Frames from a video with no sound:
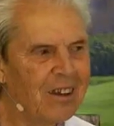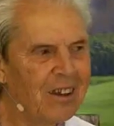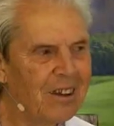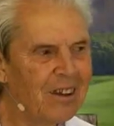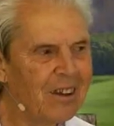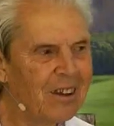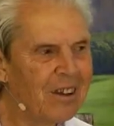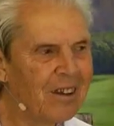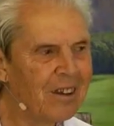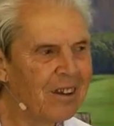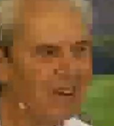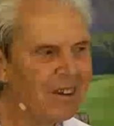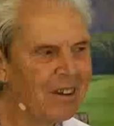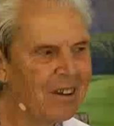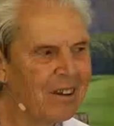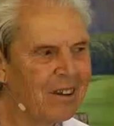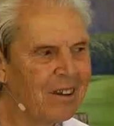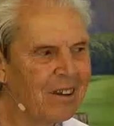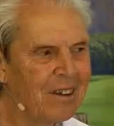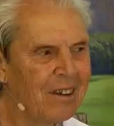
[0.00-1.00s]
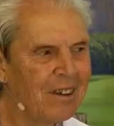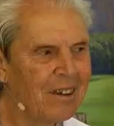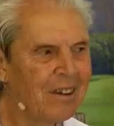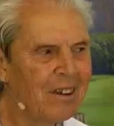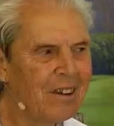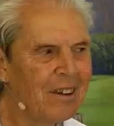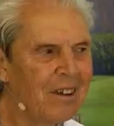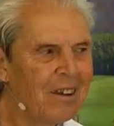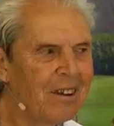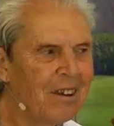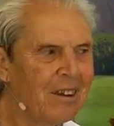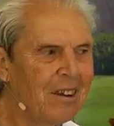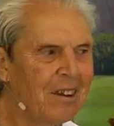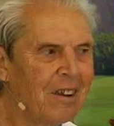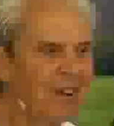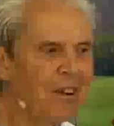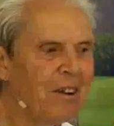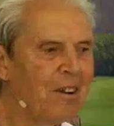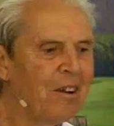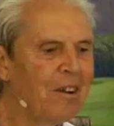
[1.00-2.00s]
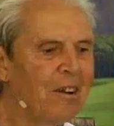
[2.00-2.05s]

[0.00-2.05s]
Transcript: No one is speaking in this clip.